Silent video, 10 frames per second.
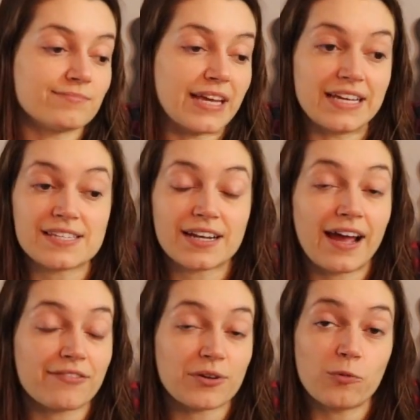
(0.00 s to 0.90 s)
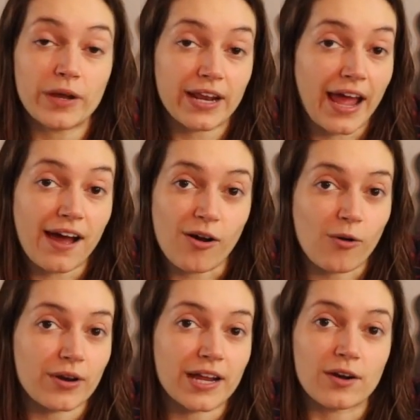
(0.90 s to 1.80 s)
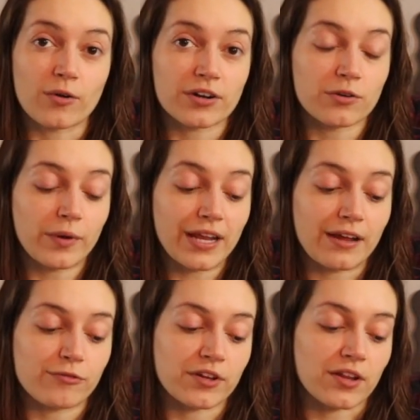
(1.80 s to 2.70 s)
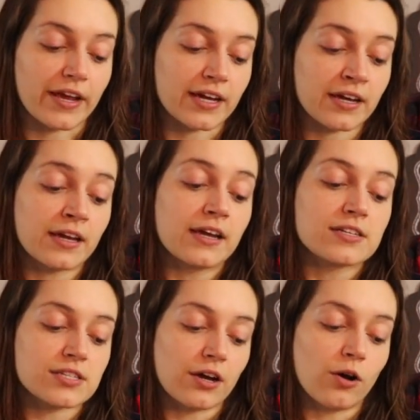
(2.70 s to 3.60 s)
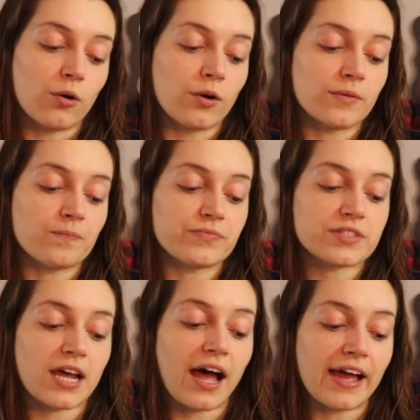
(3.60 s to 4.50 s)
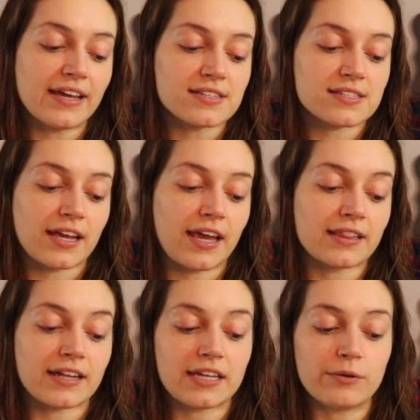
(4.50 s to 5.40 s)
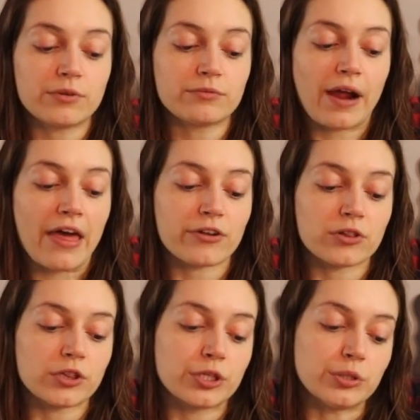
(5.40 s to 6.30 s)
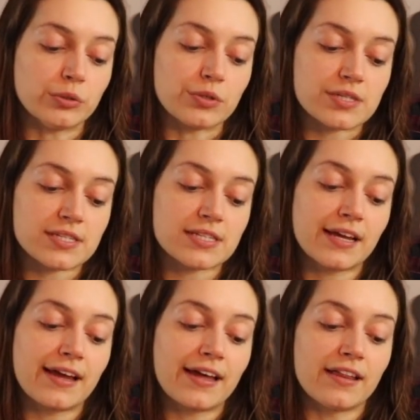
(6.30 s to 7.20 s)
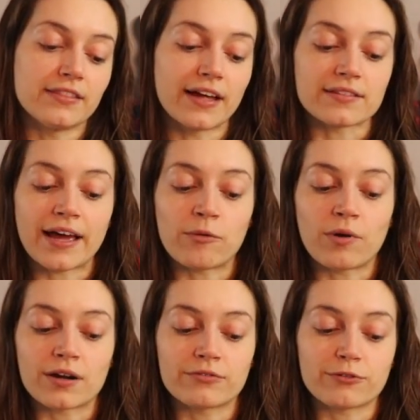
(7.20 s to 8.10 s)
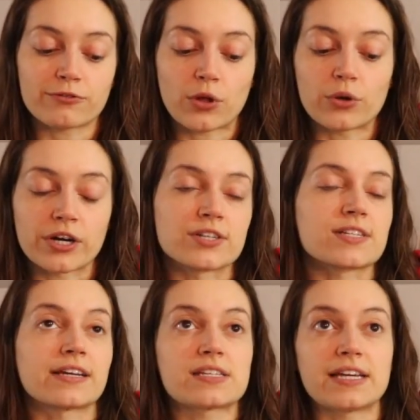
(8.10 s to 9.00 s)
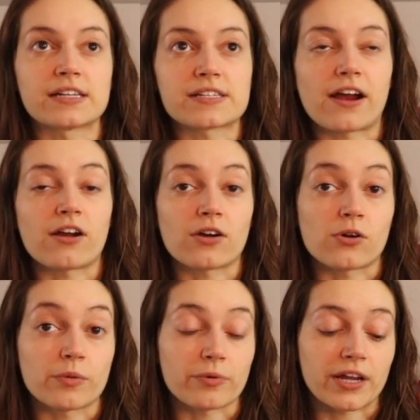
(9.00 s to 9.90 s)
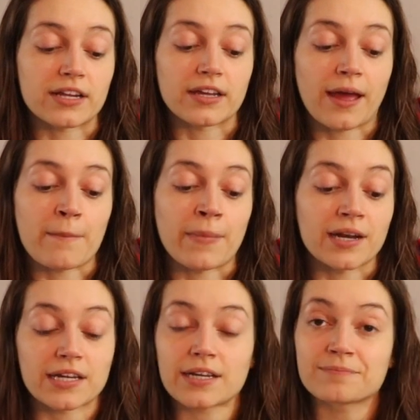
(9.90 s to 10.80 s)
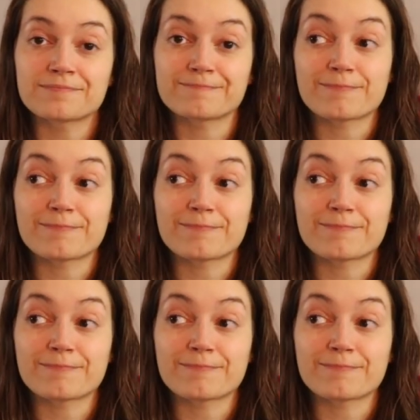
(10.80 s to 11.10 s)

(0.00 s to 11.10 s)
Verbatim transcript: he's gonna have to win out in order to win, I feel like. So Ty is saying that he would rather lose than let one of the floaters like Tina, Tara, or Brayden get money.